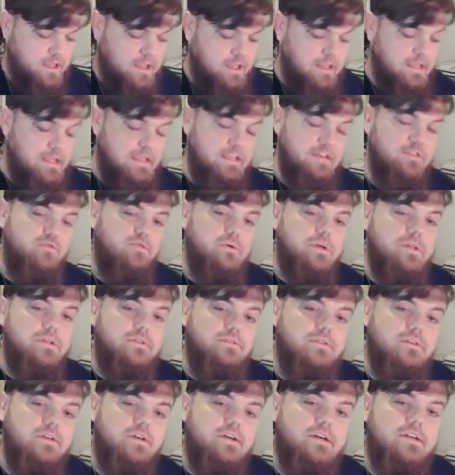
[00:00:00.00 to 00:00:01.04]
If we
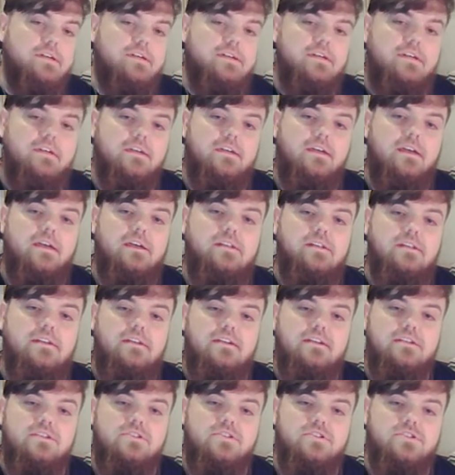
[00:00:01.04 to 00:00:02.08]
look at
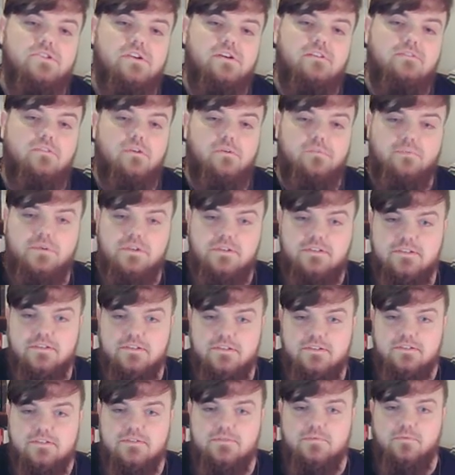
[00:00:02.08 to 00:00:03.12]
each of our
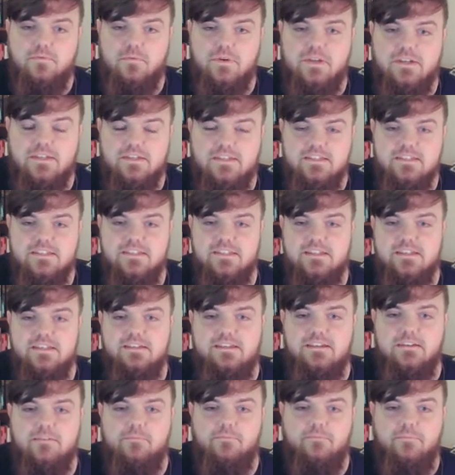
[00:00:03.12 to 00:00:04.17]
pieces, we can
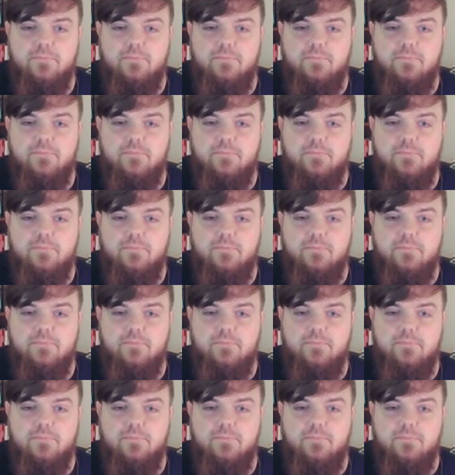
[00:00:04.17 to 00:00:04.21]
see